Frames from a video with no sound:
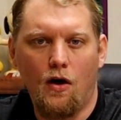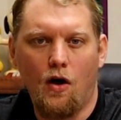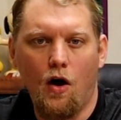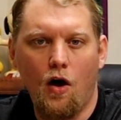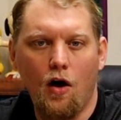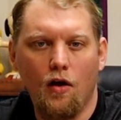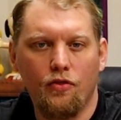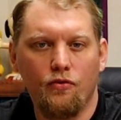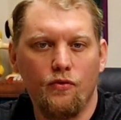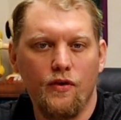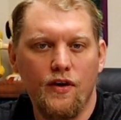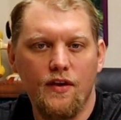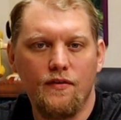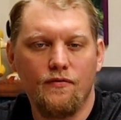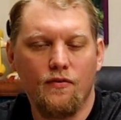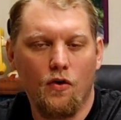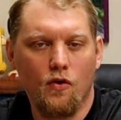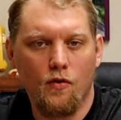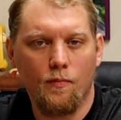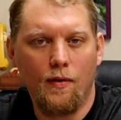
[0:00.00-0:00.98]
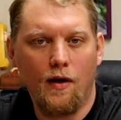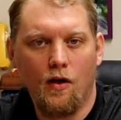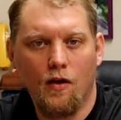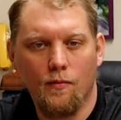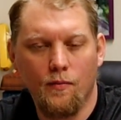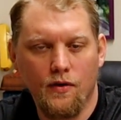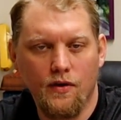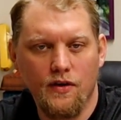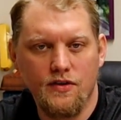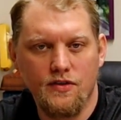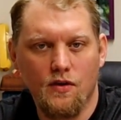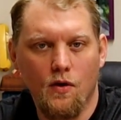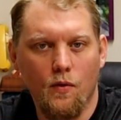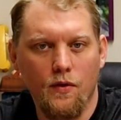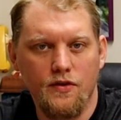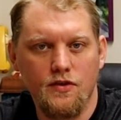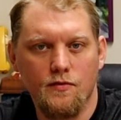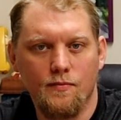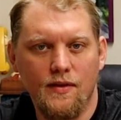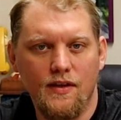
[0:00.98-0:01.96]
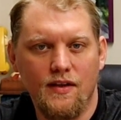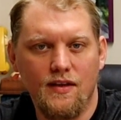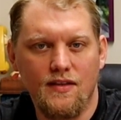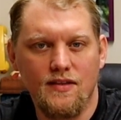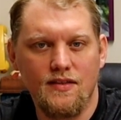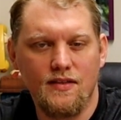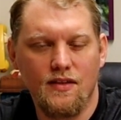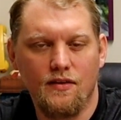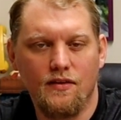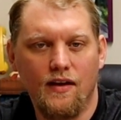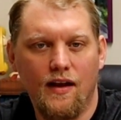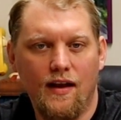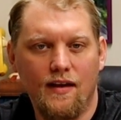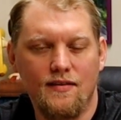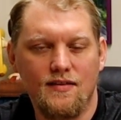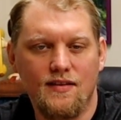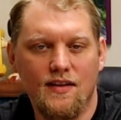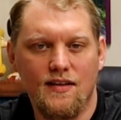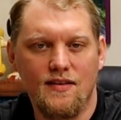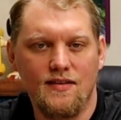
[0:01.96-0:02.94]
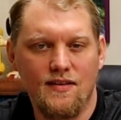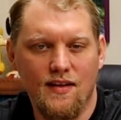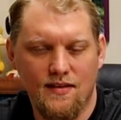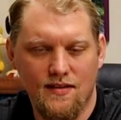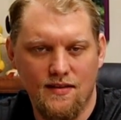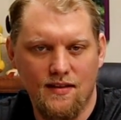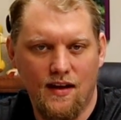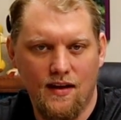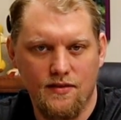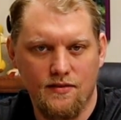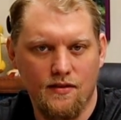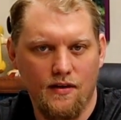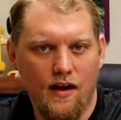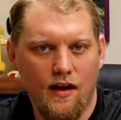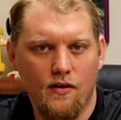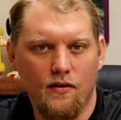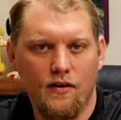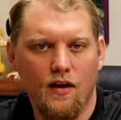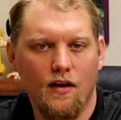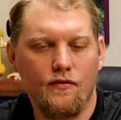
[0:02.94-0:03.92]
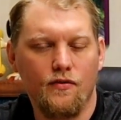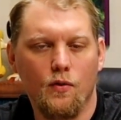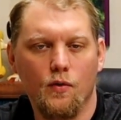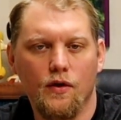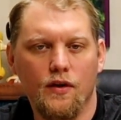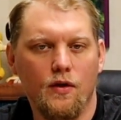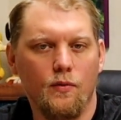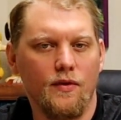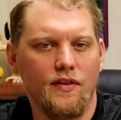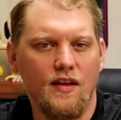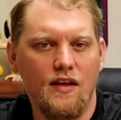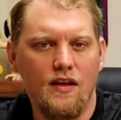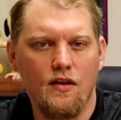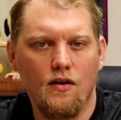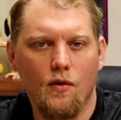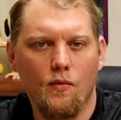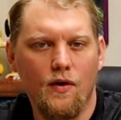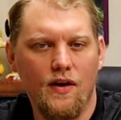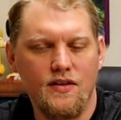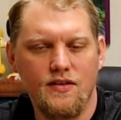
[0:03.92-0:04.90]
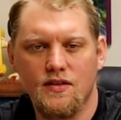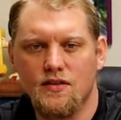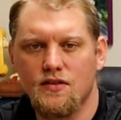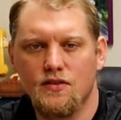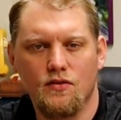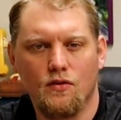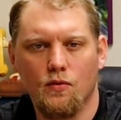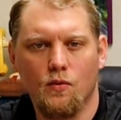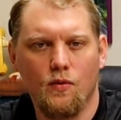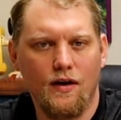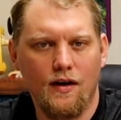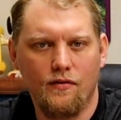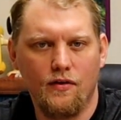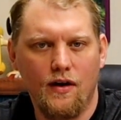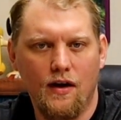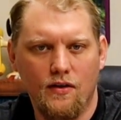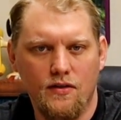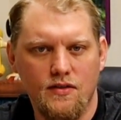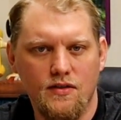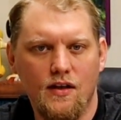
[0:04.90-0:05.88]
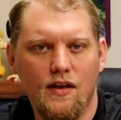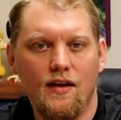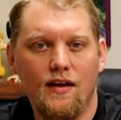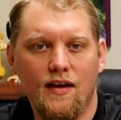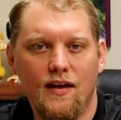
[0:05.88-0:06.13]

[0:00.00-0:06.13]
All 3D photopolymer is going to be considered a skin sensitizer. I don't care if you're working with eco resins or whatever else.